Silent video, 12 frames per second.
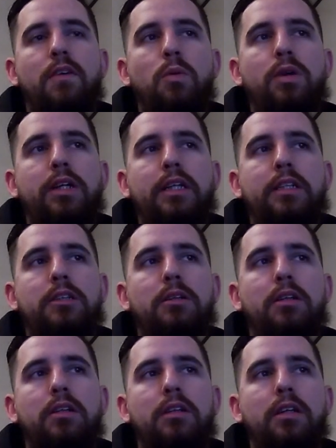I wanted it
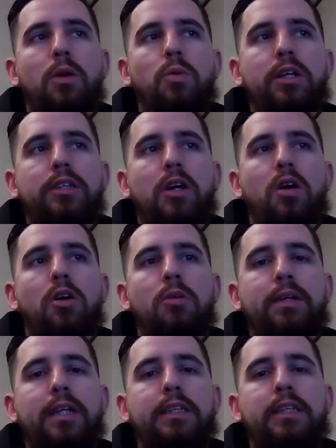to all be the